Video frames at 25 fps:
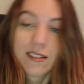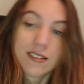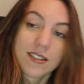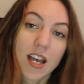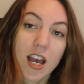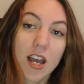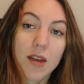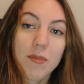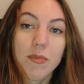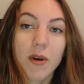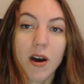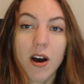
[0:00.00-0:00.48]

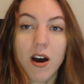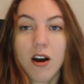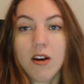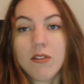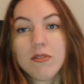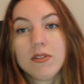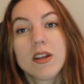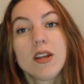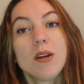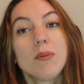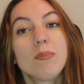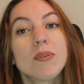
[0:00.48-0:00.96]
type
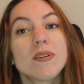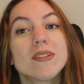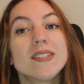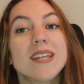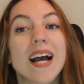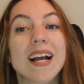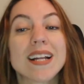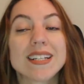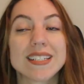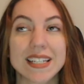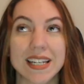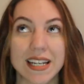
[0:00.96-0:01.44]
of heat
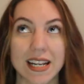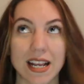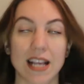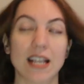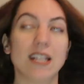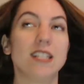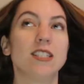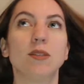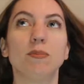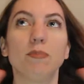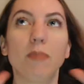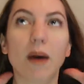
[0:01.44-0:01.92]
protectant
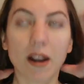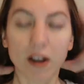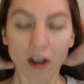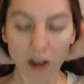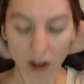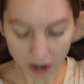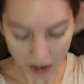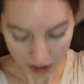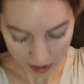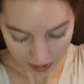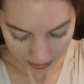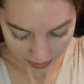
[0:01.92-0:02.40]
is
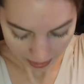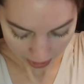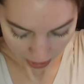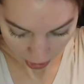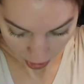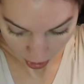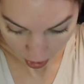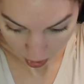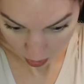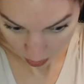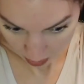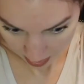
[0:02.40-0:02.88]
better than
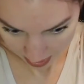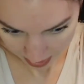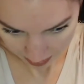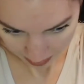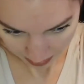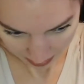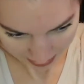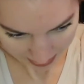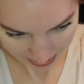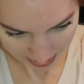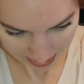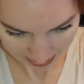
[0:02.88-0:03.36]
no heat
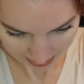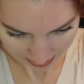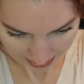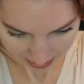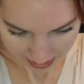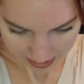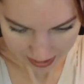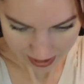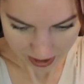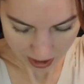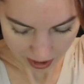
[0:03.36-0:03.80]
protectant.